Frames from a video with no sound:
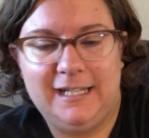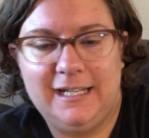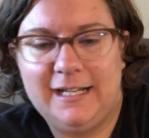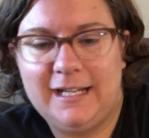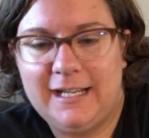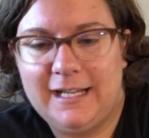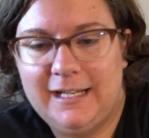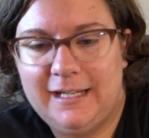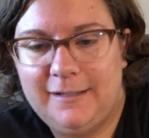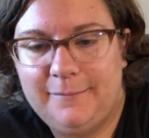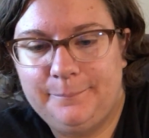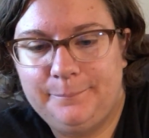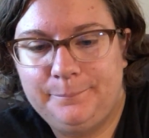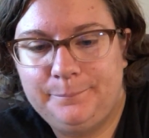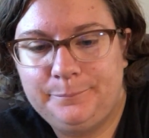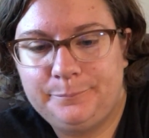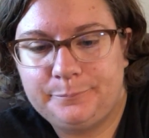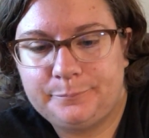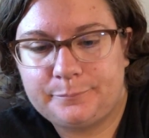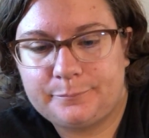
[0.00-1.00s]
And
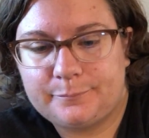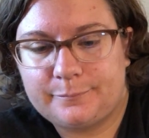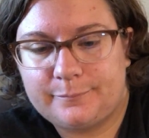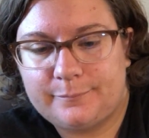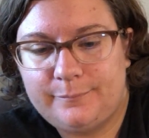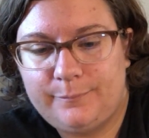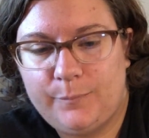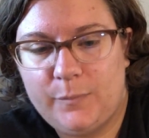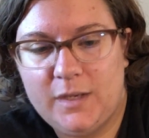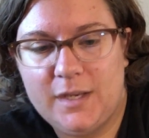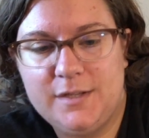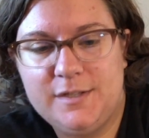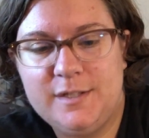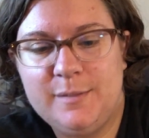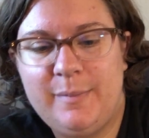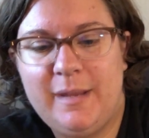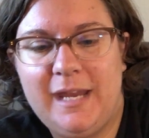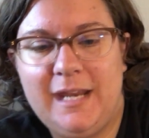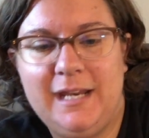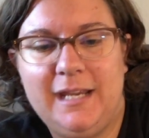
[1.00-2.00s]
I'm
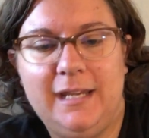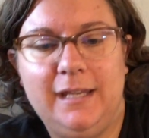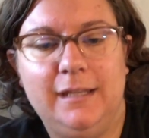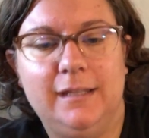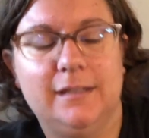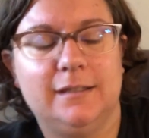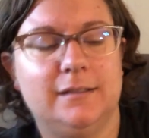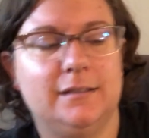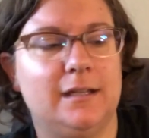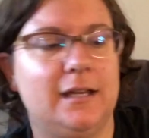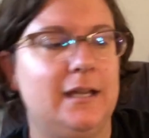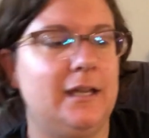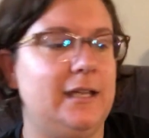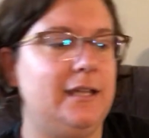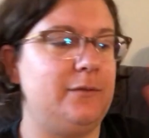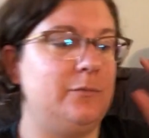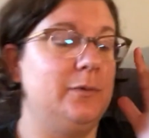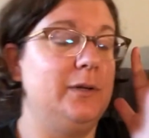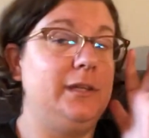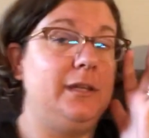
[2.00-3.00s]
debating,
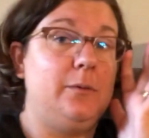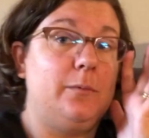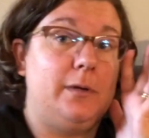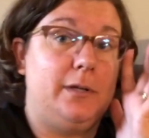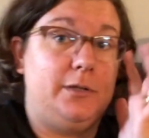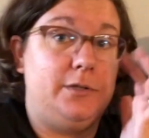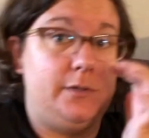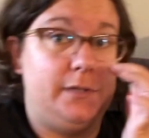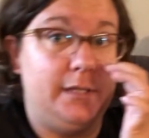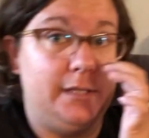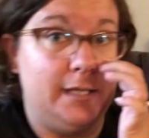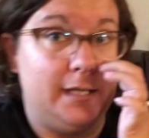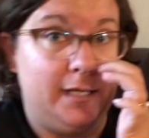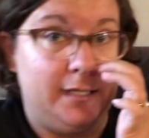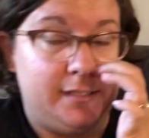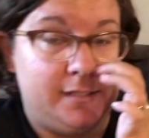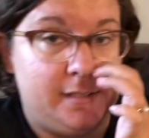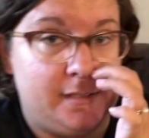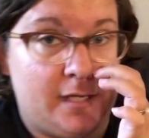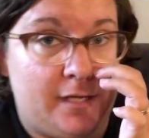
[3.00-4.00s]
I really want to do the
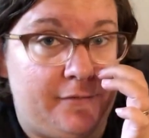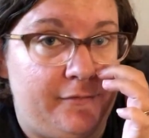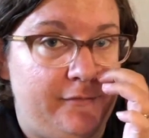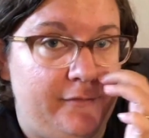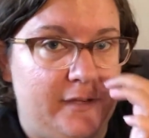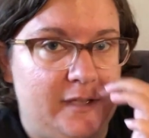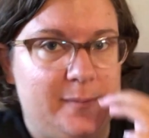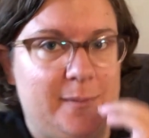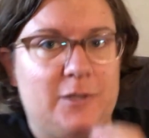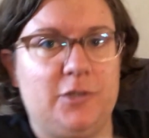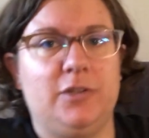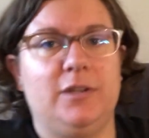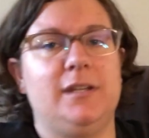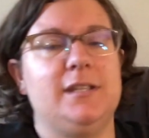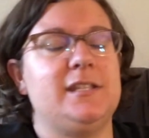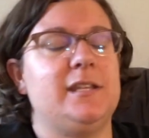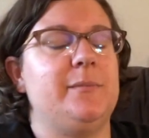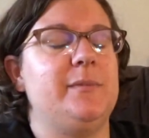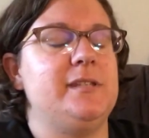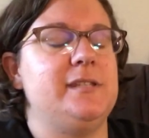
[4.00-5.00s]
knitting stuff, especially
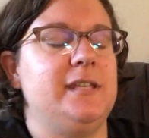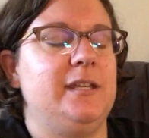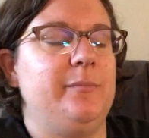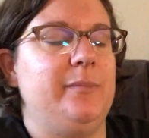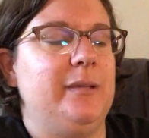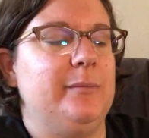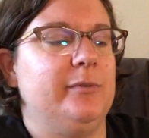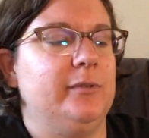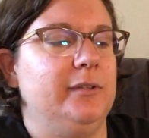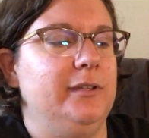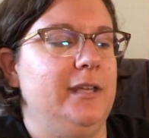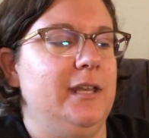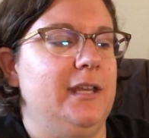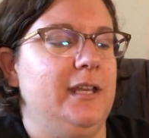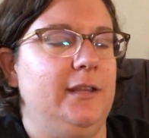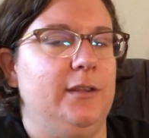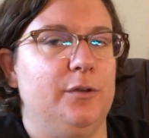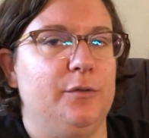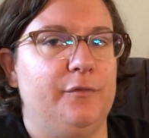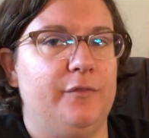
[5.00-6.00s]
because I've been seeing people
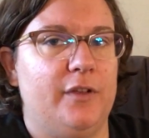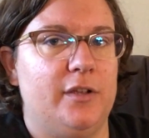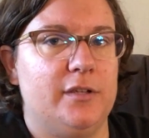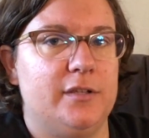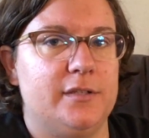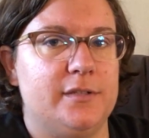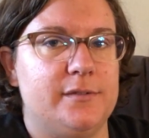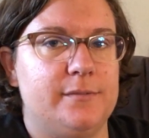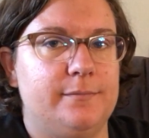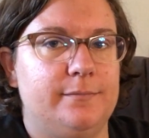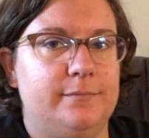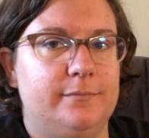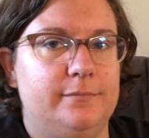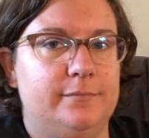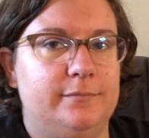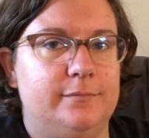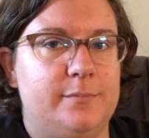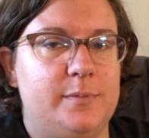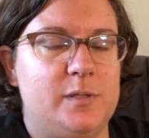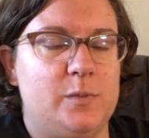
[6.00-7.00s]
knitting their fall
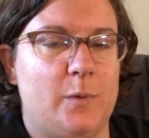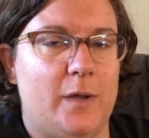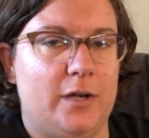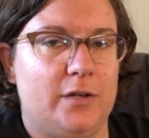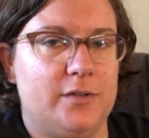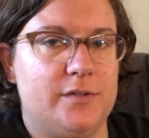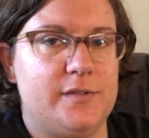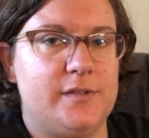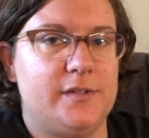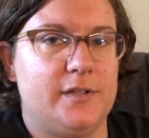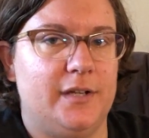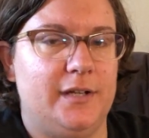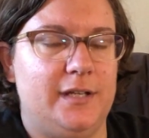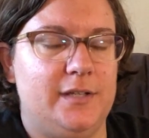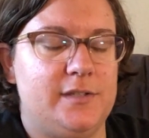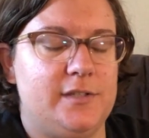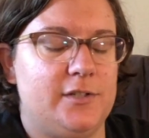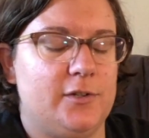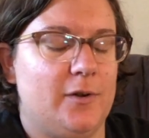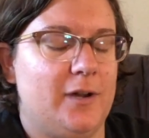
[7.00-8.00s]
sweaters on
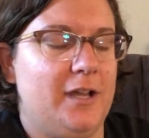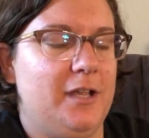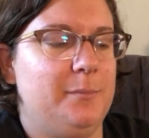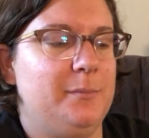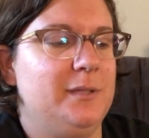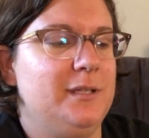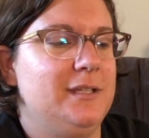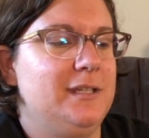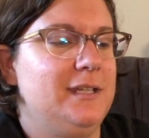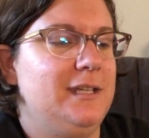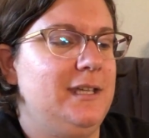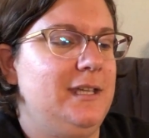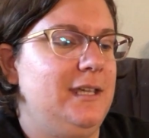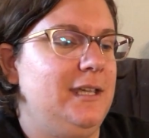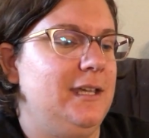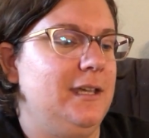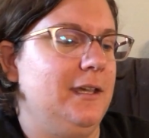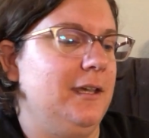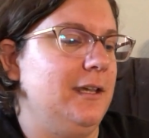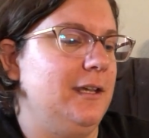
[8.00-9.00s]
Instagram.
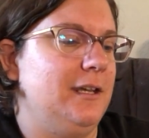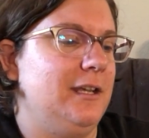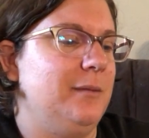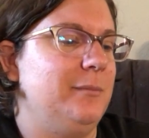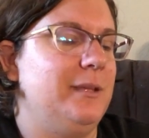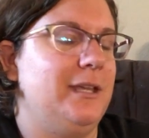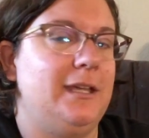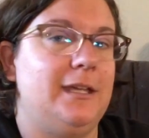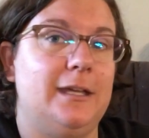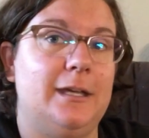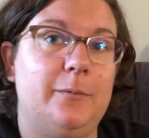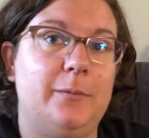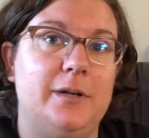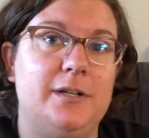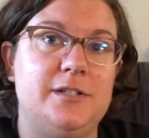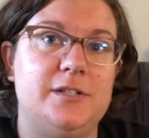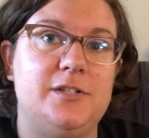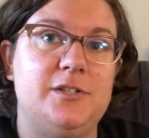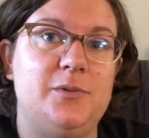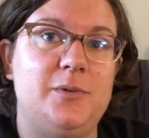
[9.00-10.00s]
And I'm like, I
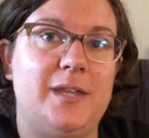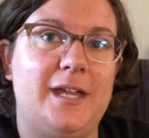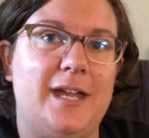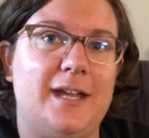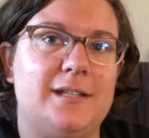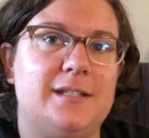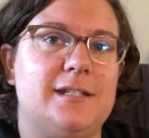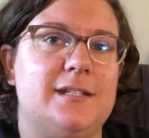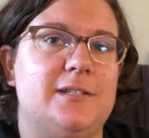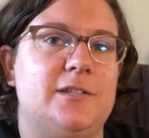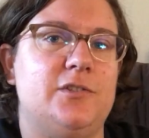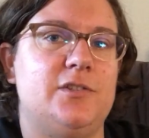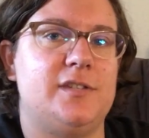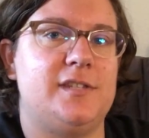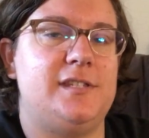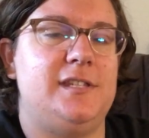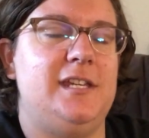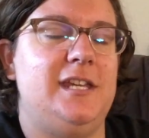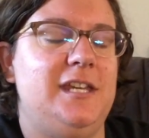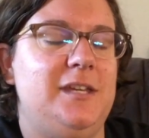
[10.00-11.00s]
want to do that because it
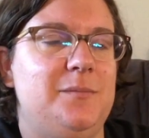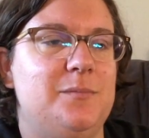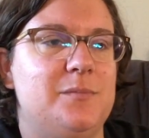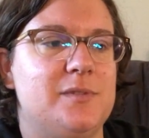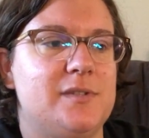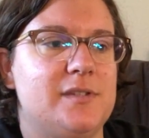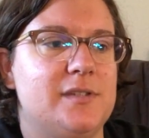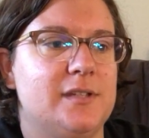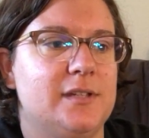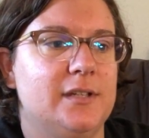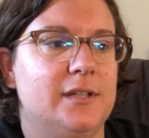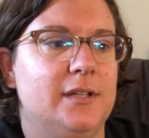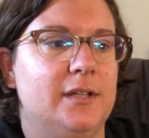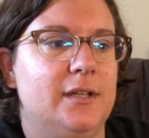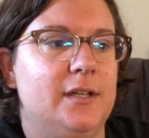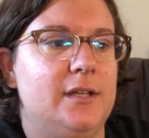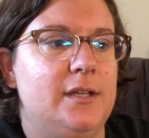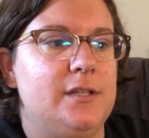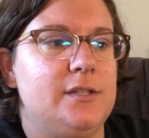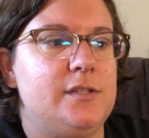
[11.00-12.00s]
just seems
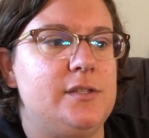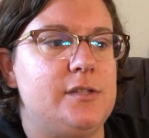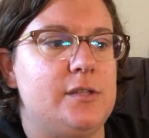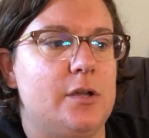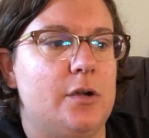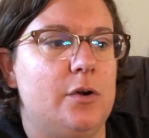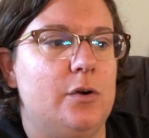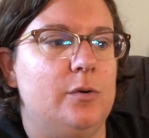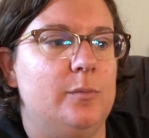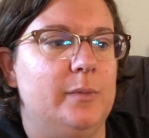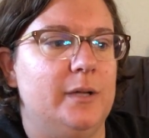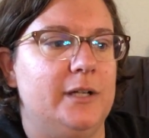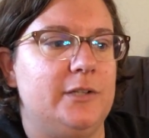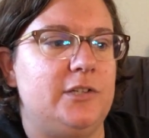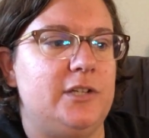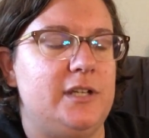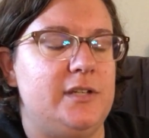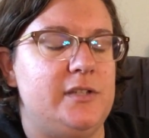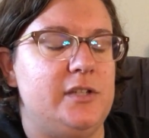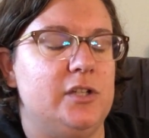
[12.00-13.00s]
so
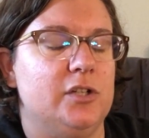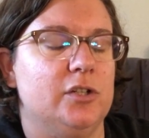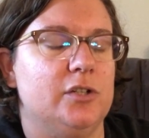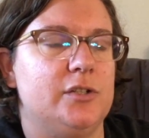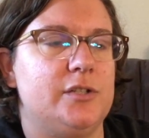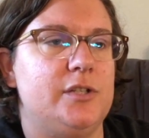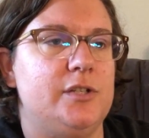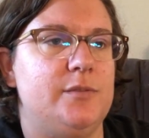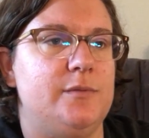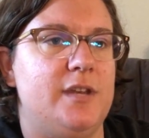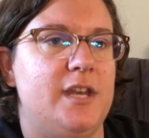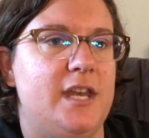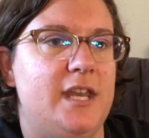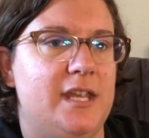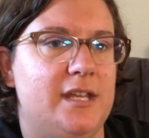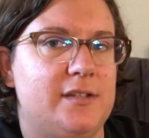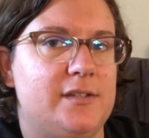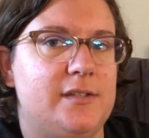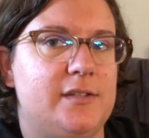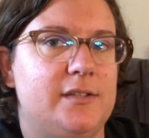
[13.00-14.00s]
much easier to
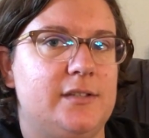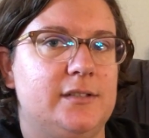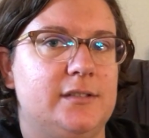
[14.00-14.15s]
knit